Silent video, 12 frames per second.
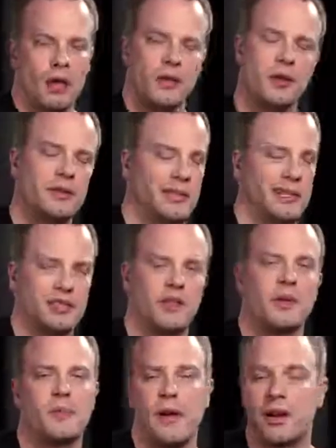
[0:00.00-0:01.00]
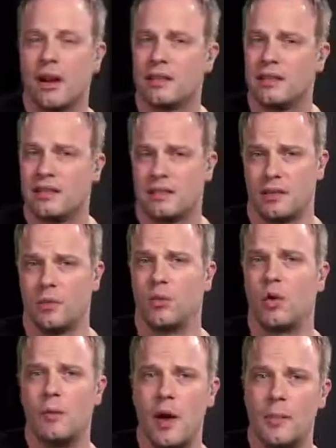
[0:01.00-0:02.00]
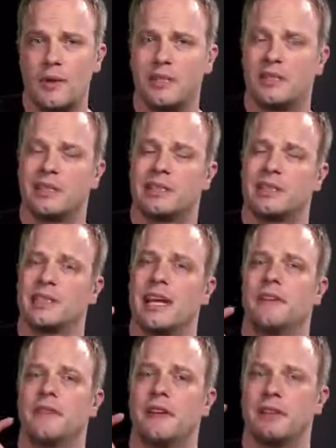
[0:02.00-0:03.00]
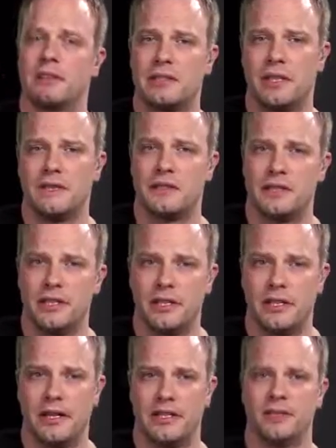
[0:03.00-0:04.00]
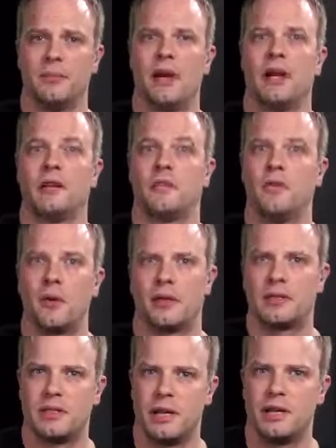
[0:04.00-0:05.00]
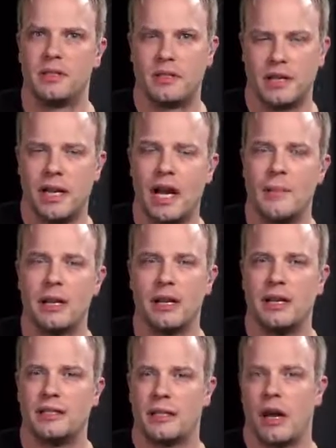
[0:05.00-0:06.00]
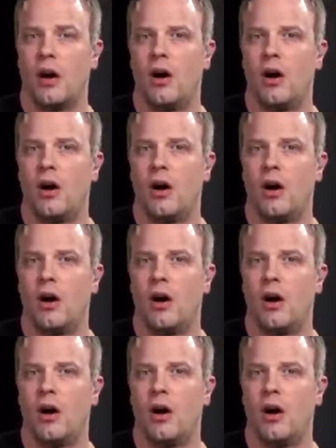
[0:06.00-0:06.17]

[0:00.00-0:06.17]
Using a strumming pattern like this to warm up and just kind of get yourself centered and your mind focused on your timing is